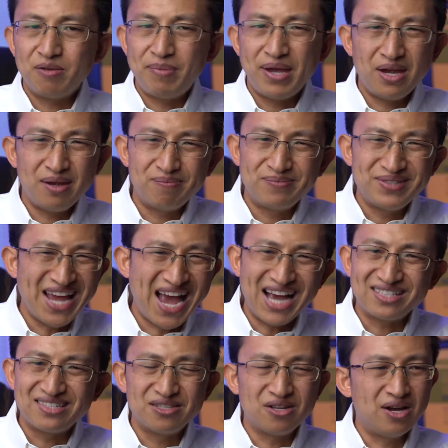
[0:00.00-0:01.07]
to pay
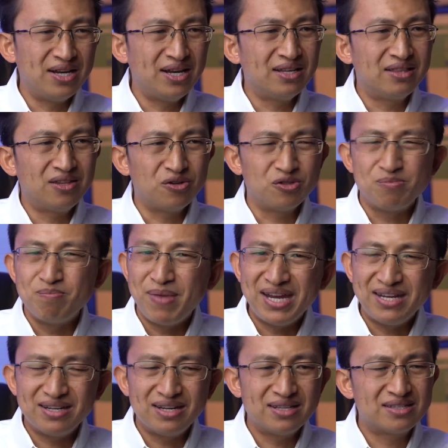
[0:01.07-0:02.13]
taxes on it, there's
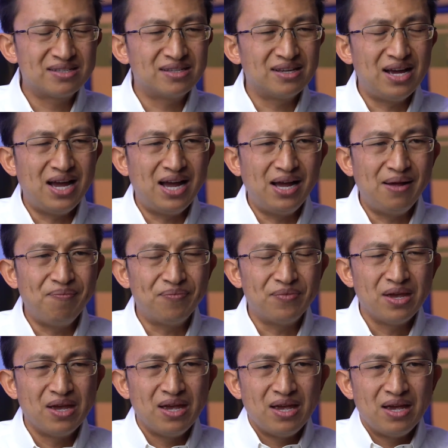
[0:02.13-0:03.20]
maintenance,
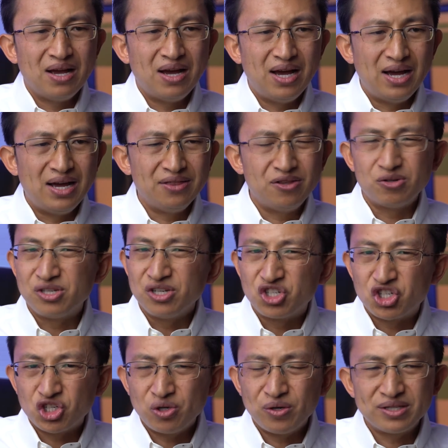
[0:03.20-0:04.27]
there's
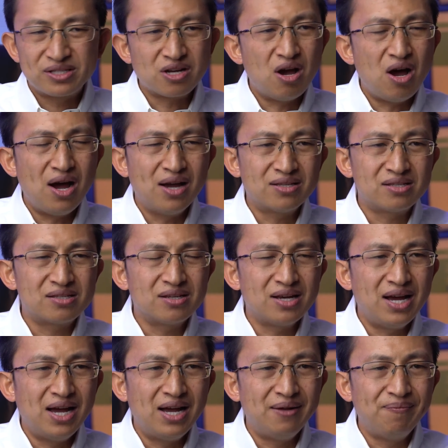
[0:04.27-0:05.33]
insurance costs,
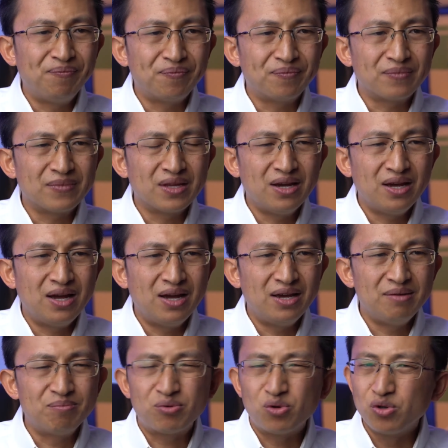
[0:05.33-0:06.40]

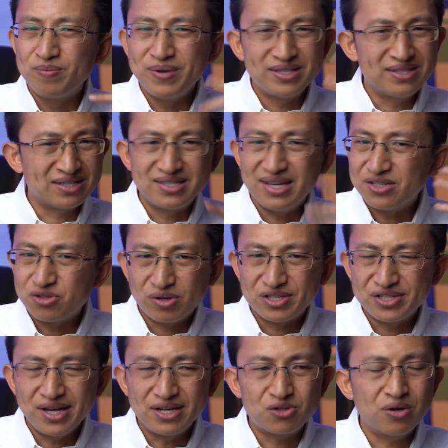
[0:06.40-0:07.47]
improvements, et
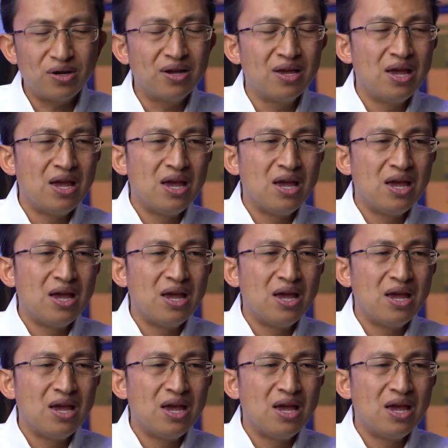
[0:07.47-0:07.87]
cetera.